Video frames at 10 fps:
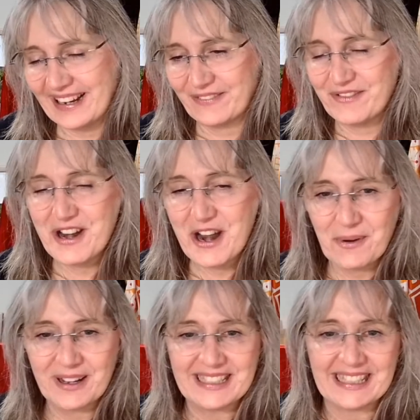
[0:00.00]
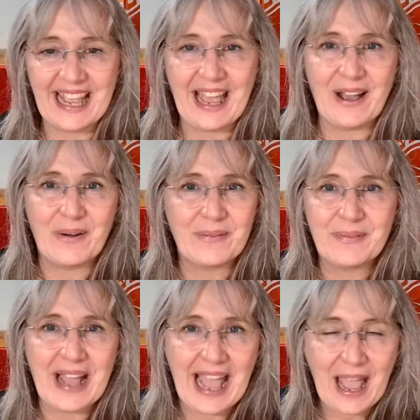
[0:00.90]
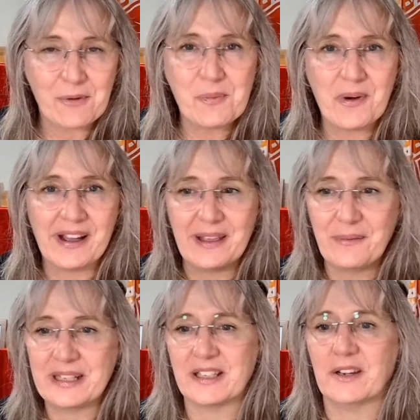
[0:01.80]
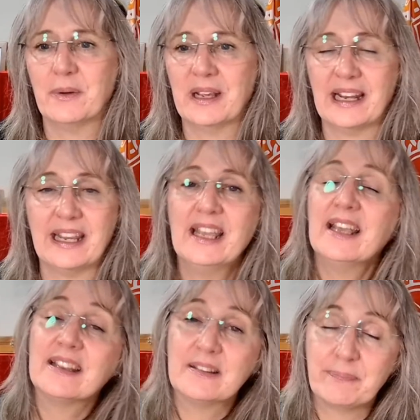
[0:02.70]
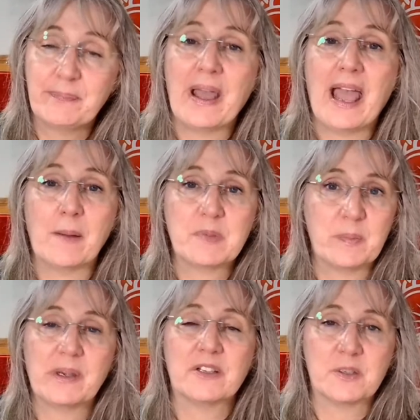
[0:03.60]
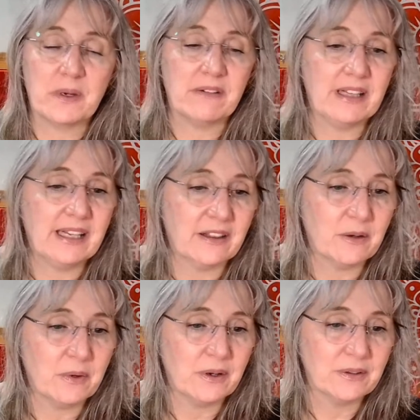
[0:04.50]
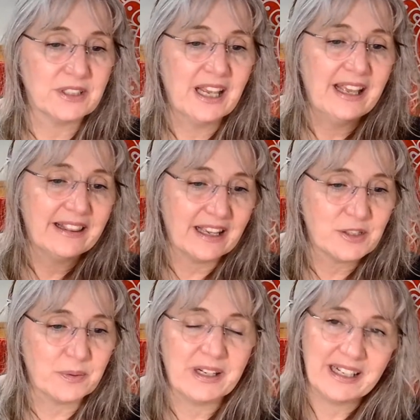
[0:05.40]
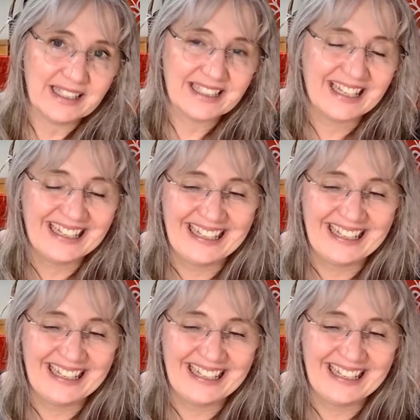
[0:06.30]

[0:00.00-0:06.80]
I have no idea how and why that went so quickly. Perhaps because we're in the other worlds. That's what it is.